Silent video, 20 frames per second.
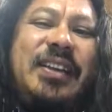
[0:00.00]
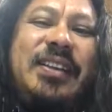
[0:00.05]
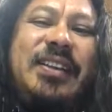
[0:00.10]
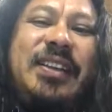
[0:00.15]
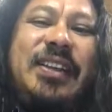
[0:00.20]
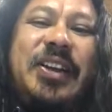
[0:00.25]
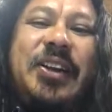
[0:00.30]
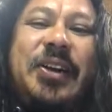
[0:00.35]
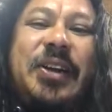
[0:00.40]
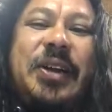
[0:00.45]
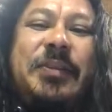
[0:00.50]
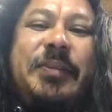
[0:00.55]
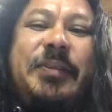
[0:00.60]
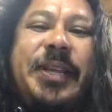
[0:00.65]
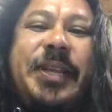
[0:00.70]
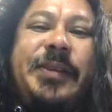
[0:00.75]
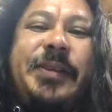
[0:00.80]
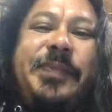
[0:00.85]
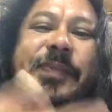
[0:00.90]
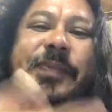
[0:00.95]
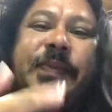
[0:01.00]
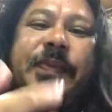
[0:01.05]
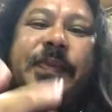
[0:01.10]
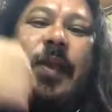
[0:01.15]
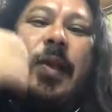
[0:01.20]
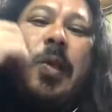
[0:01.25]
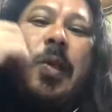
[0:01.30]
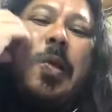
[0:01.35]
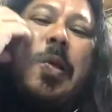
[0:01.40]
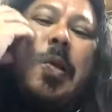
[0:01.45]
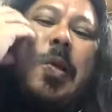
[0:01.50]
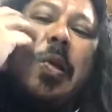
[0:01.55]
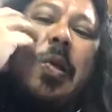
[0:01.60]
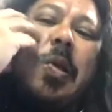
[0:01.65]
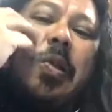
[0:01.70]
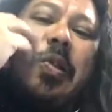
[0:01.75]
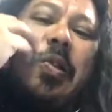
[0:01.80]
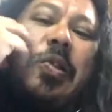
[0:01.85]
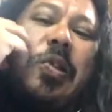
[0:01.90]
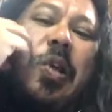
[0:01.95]
You know what I mean?
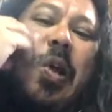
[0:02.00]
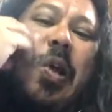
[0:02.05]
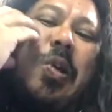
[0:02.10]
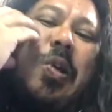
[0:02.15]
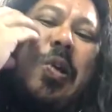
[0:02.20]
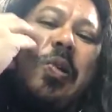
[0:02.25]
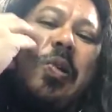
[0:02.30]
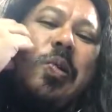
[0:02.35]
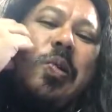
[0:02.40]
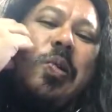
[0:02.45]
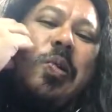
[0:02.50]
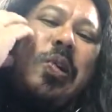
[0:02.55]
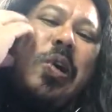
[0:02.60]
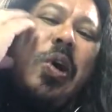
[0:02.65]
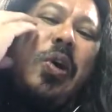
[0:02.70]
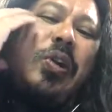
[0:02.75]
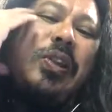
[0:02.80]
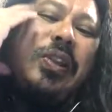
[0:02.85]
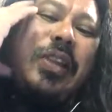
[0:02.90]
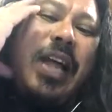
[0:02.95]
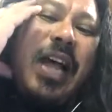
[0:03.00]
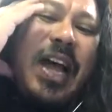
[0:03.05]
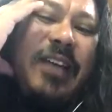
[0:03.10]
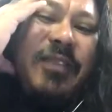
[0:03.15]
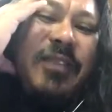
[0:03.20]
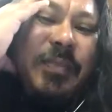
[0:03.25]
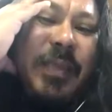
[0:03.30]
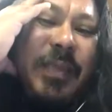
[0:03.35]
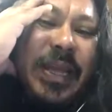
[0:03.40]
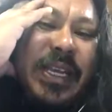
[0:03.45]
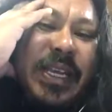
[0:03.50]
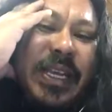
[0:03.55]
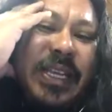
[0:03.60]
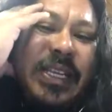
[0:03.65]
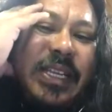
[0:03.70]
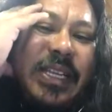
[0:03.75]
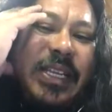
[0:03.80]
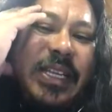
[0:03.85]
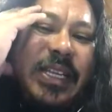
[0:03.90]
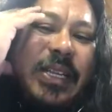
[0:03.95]
So going live and
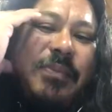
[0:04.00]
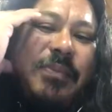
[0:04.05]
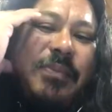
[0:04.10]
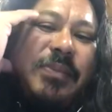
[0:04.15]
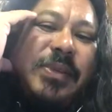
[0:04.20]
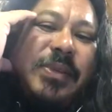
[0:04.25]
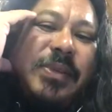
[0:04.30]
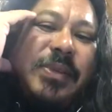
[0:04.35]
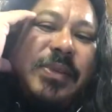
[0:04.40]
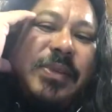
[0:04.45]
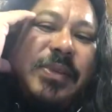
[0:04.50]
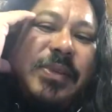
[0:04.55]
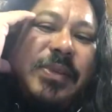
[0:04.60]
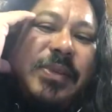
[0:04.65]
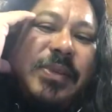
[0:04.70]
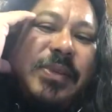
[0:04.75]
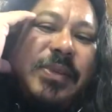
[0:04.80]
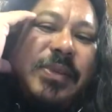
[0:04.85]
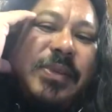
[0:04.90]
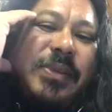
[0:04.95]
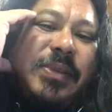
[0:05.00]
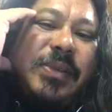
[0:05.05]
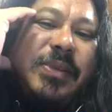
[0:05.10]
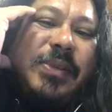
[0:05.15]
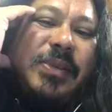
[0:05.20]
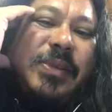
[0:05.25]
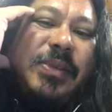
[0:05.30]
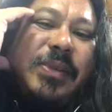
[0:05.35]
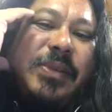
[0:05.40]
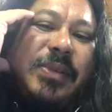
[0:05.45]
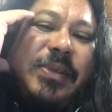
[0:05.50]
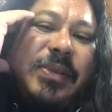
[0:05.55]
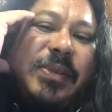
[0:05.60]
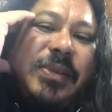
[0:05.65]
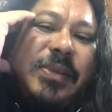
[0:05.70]
making a mistake,